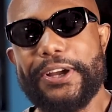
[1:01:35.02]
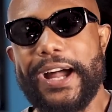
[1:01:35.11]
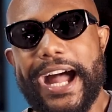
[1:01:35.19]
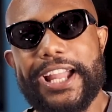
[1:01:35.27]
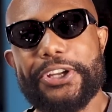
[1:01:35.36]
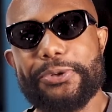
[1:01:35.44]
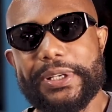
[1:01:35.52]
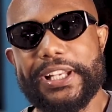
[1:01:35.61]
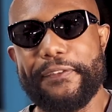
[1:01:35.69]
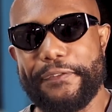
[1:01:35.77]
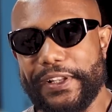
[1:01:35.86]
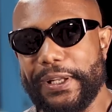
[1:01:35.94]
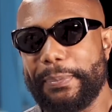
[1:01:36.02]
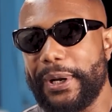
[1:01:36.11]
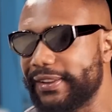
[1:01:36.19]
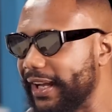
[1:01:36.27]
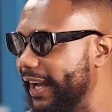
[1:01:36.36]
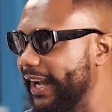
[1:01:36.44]
you, how you really feel
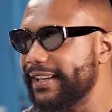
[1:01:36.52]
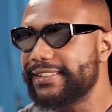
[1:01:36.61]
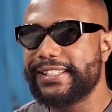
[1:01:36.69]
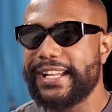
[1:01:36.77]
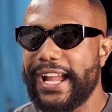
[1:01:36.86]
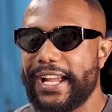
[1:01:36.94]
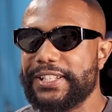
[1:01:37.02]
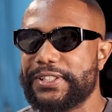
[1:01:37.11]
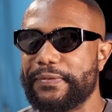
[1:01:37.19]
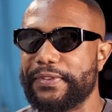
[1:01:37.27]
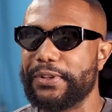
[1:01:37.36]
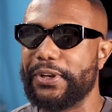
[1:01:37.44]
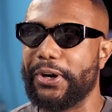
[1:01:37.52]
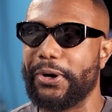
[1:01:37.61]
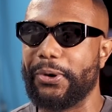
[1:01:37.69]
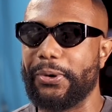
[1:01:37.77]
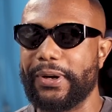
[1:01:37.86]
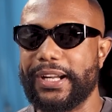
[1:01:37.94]
about that ATI interview
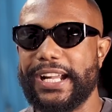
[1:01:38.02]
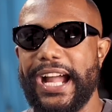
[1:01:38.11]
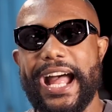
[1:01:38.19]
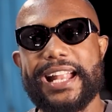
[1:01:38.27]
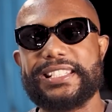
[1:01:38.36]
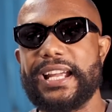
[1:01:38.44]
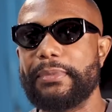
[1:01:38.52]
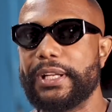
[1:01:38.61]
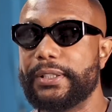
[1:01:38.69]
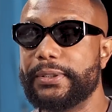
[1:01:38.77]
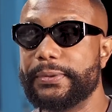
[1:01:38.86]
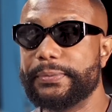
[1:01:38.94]
though? God I think, damn it.